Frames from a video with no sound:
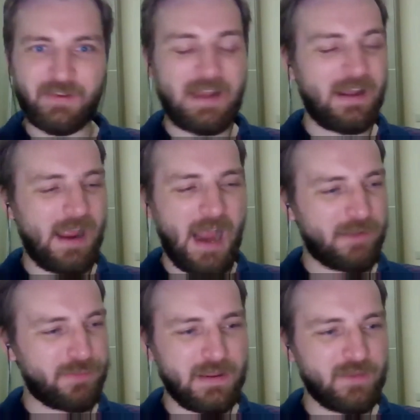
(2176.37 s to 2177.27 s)
And
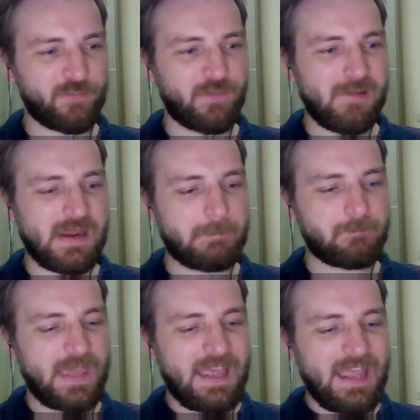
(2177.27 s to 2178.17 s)
I think it's very,
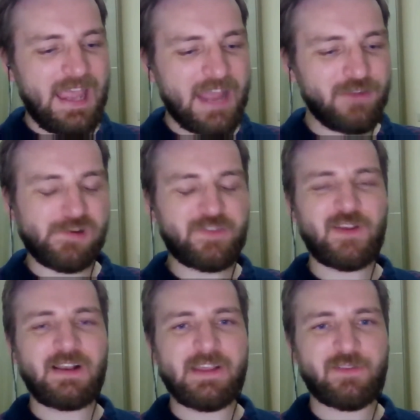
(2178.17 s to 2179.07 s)

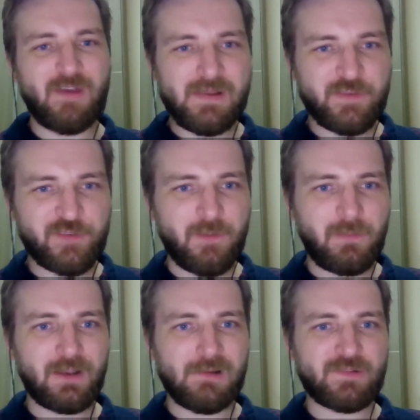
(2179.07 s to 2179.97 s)
interestingly, it's very
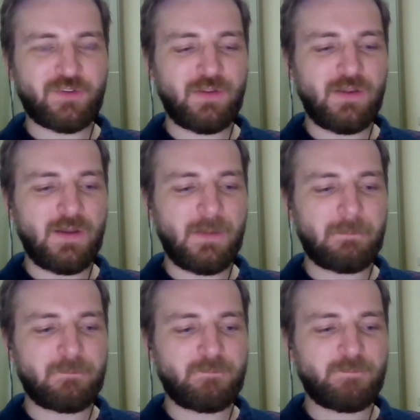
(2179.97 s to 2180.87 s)
similar to
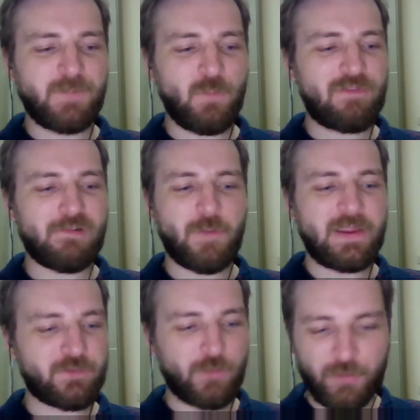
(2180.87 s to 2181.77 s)
whether
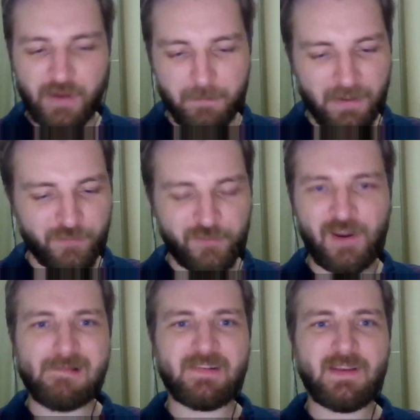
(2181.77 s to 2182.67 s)
we're talking about
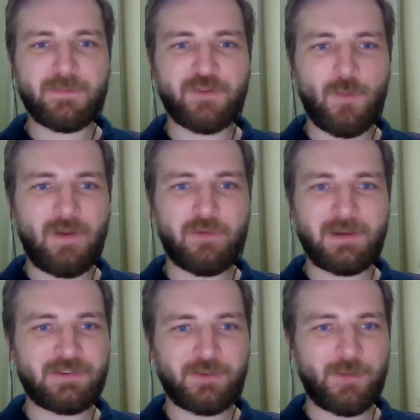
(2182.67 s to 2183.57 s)
startups or whether
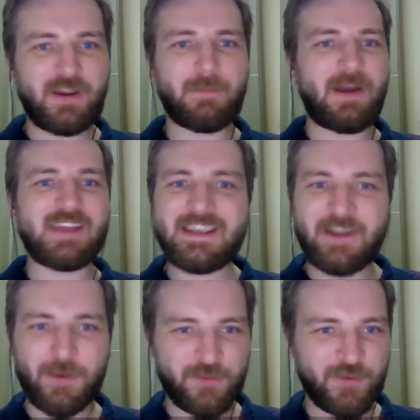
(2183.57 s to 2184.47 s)
we're talking about
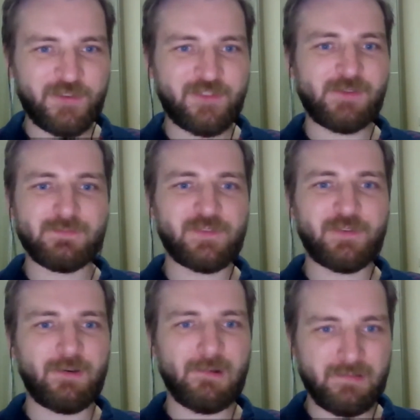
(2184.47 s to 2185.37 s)
ecosystems
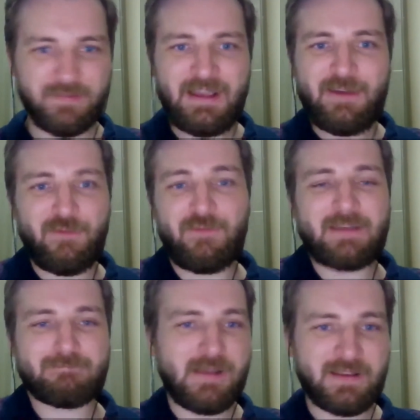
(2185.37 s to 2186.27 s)
or, for
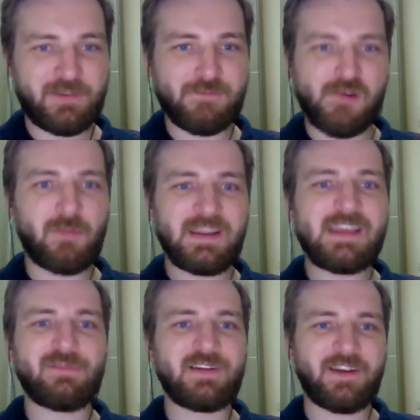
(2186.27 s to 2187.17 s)
that matter, probably
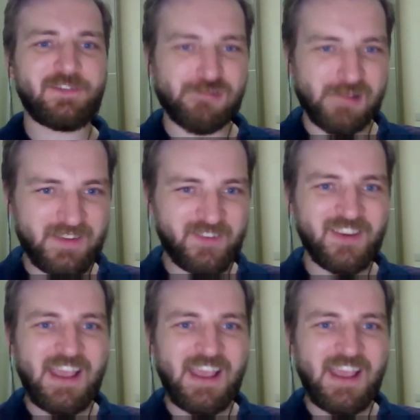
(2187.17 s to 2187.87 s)
even countries.